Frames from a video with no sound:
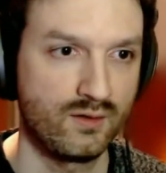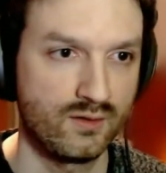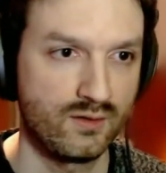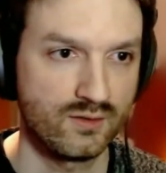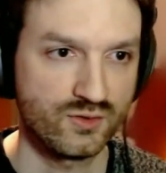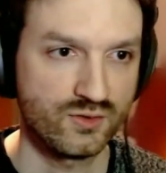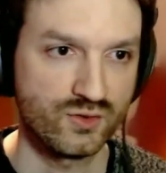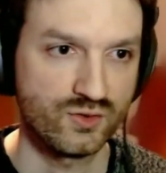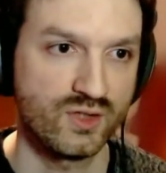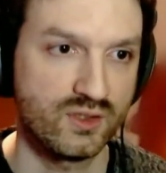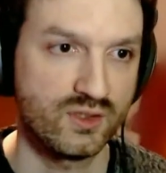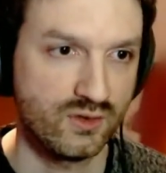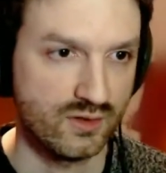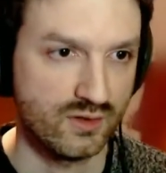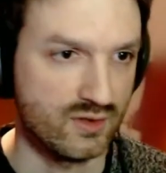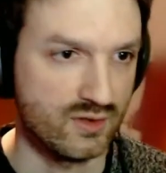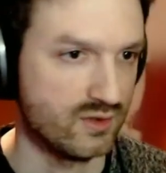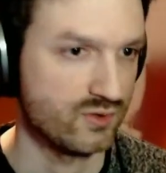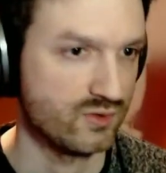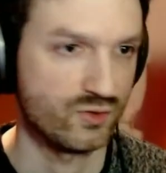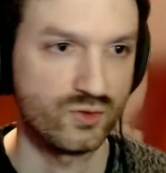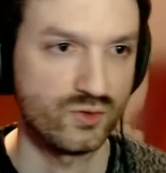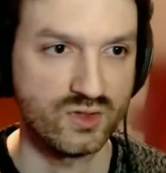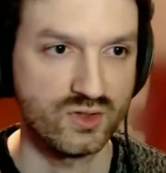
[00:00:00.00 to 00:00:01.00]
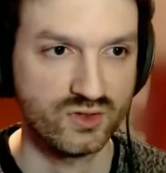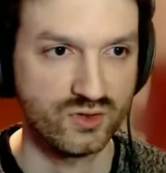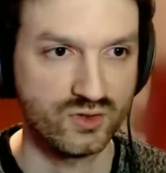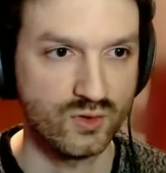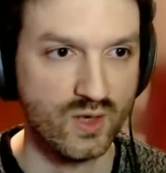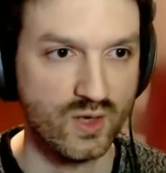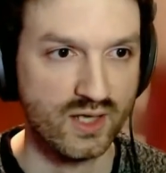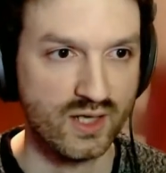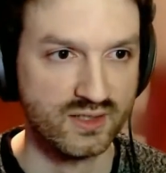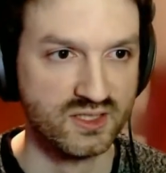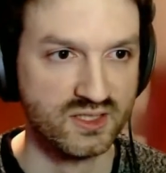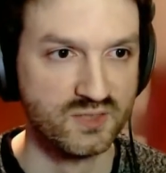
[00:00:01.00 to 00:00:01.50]
so that as soon as you
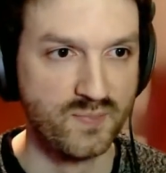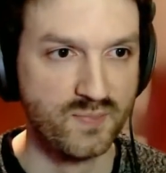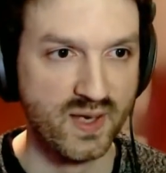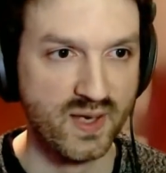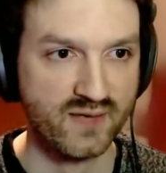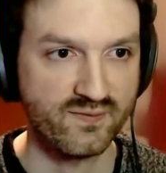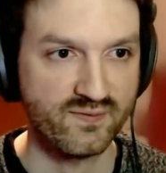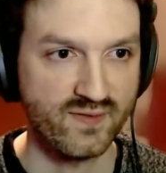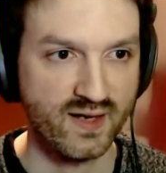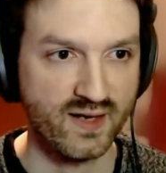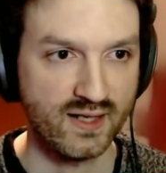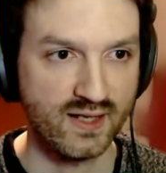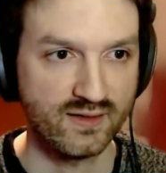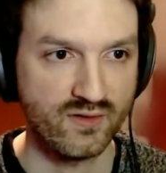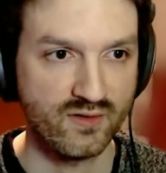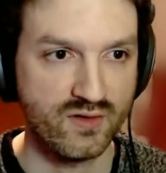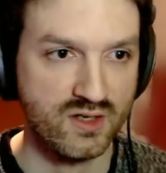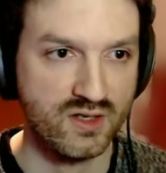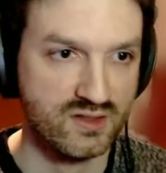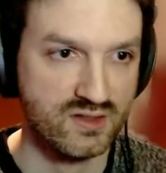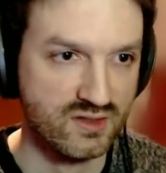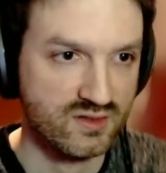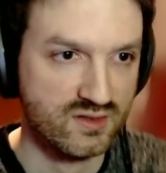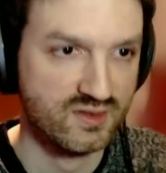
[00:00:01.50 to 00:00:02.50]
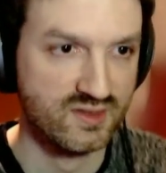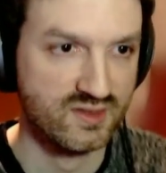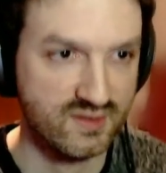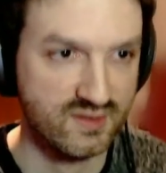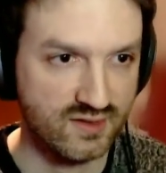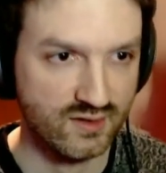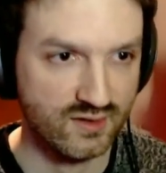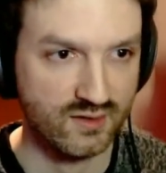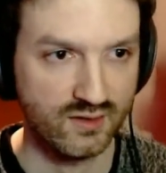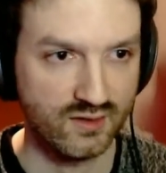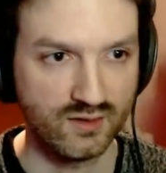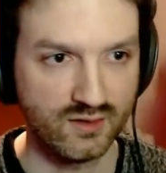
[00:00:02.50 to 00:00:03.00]
add a spec file, there is
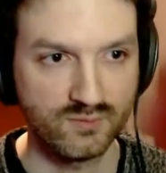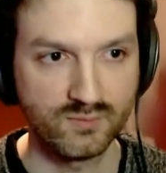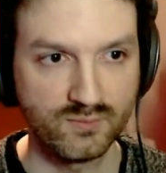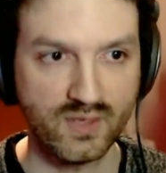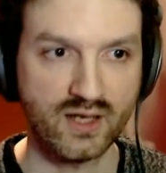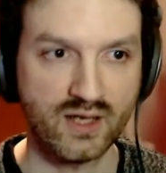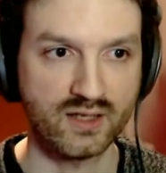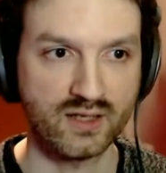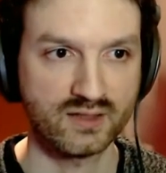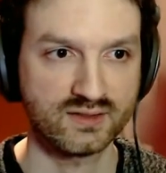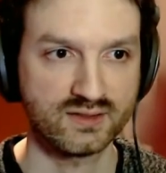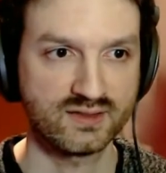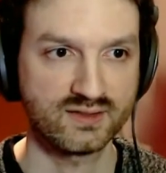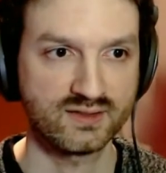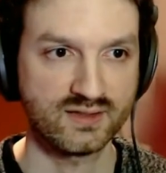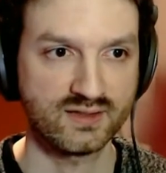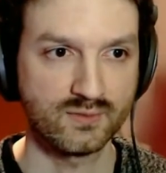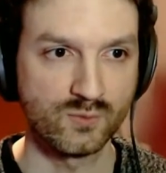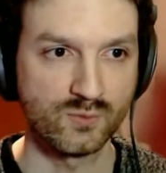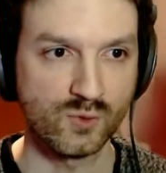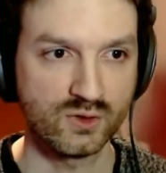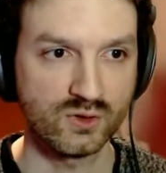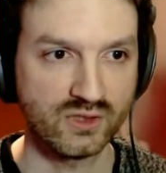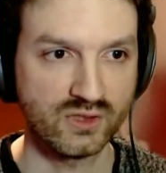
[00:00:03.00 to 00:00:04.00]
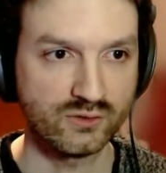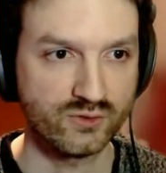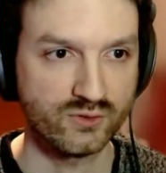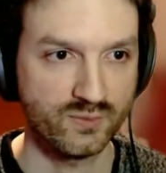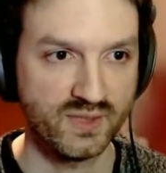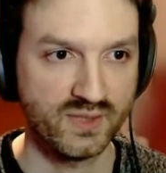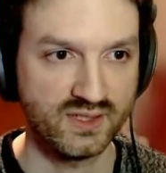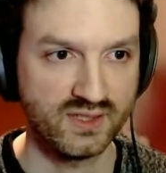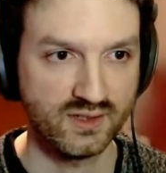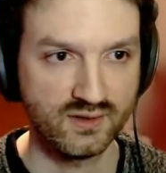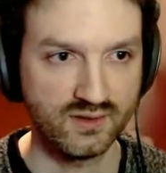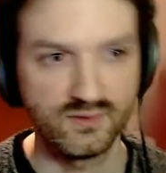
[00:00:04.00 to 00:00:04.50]
still a somewhat
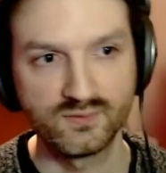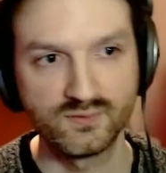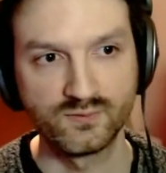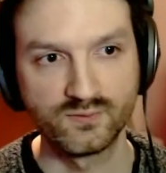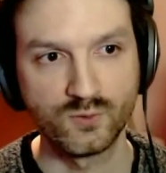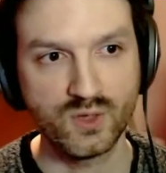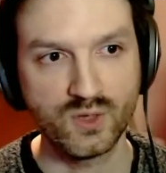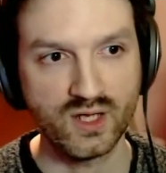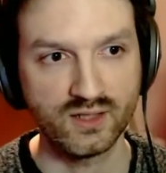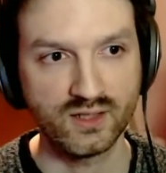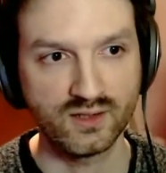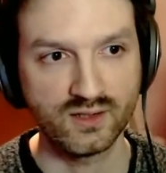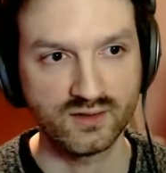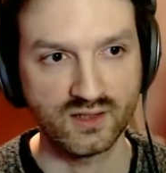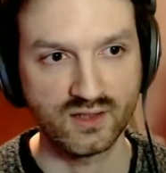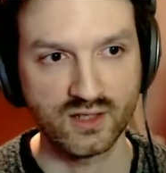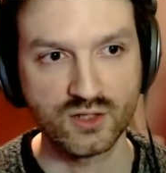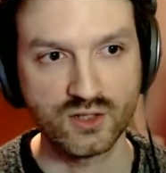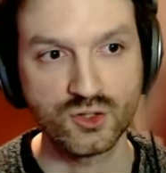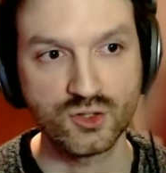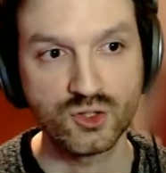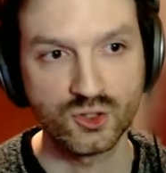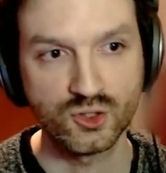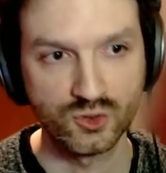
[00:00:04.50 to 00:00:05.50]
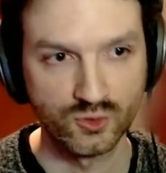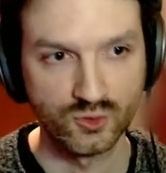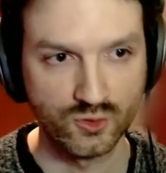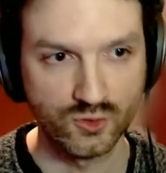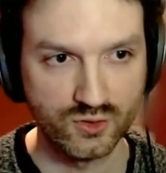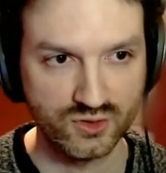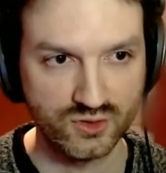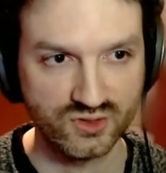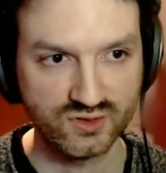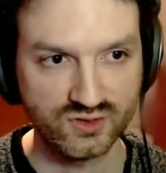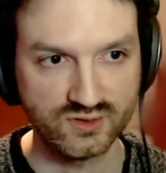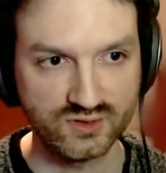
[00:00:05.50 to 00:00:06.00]
automated way that
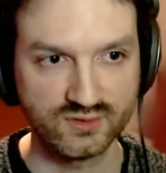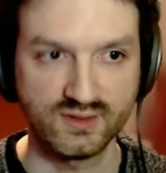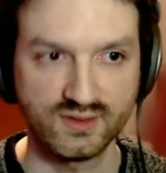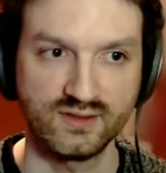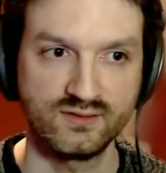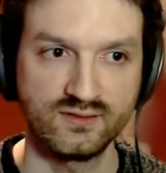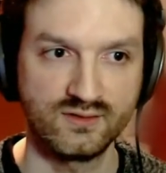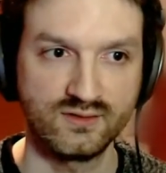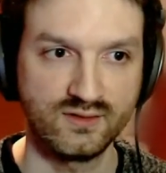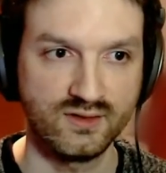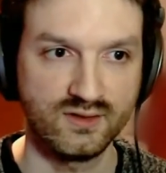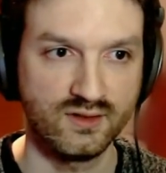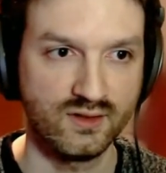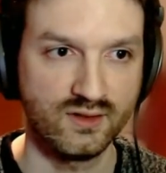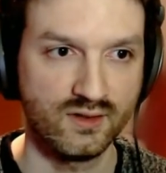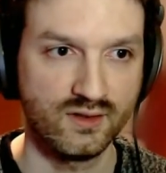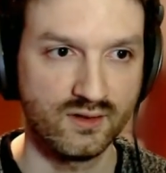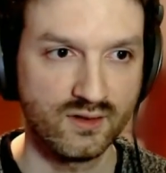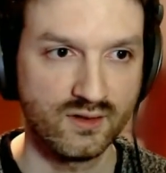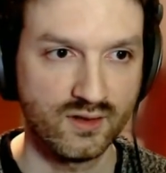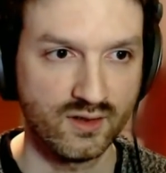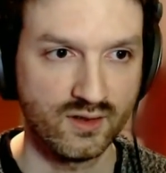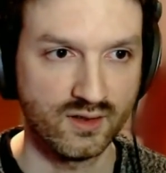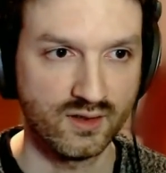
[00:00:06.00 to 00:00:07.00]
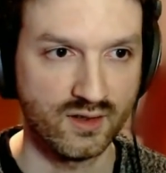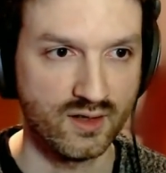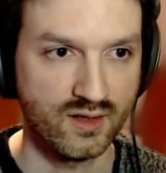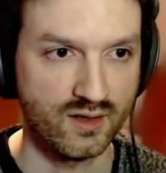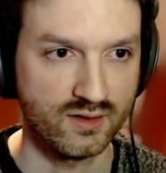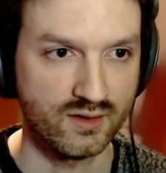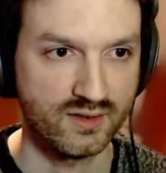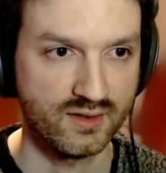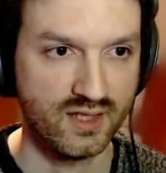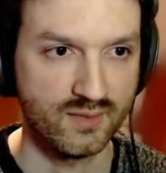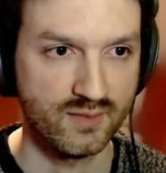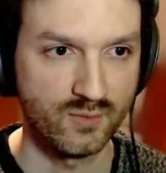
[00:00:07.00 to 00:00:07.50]
ensures that the
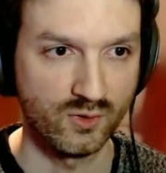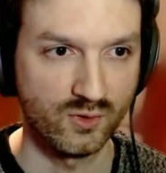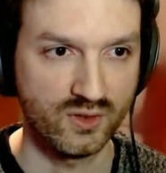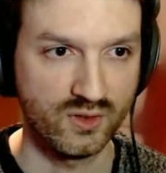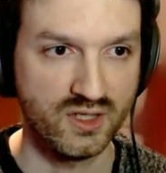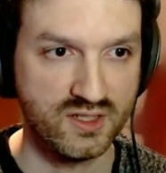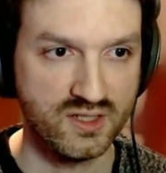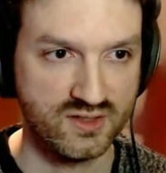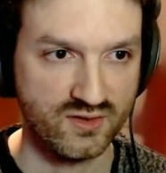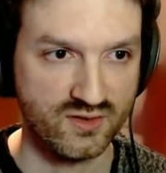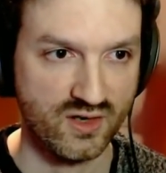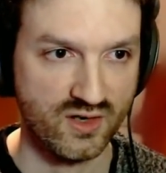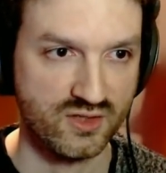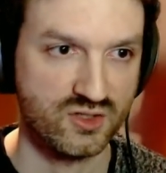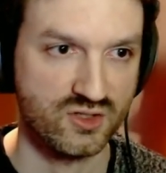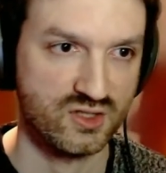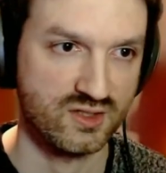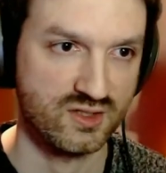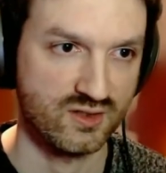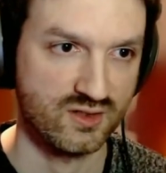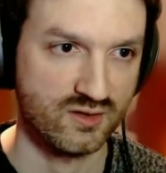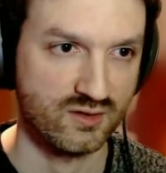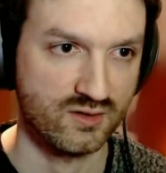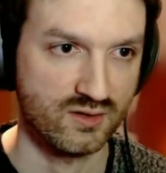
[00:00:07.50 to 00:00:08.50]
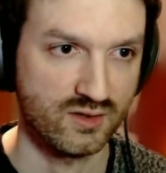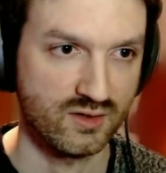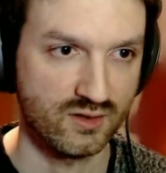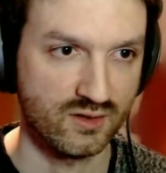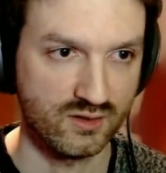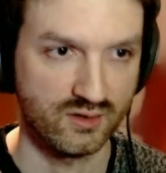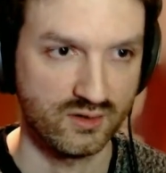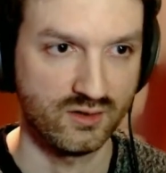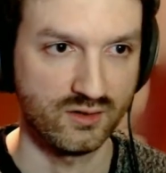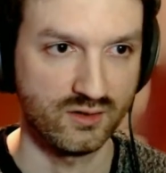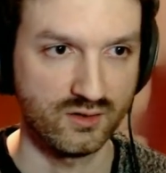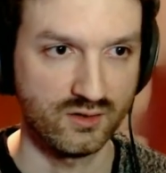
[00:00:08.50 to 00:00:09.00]
table is registered
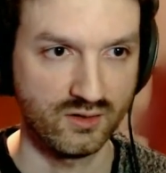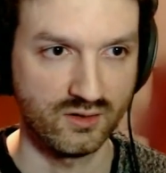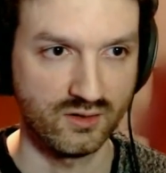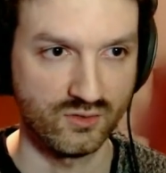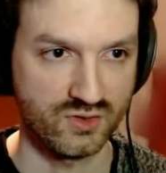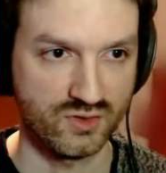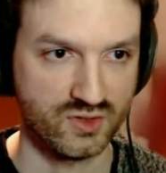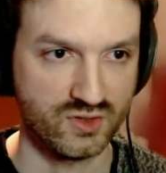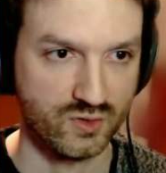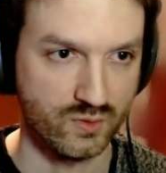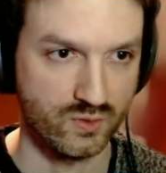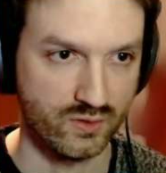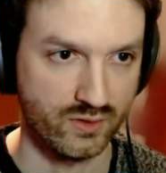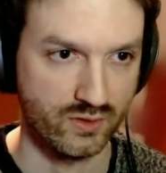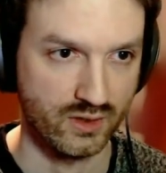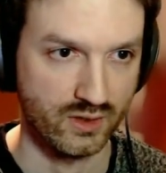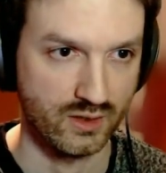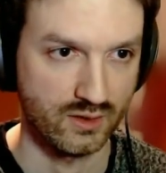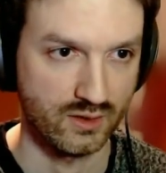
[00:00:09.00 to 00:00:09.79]
in Osquery.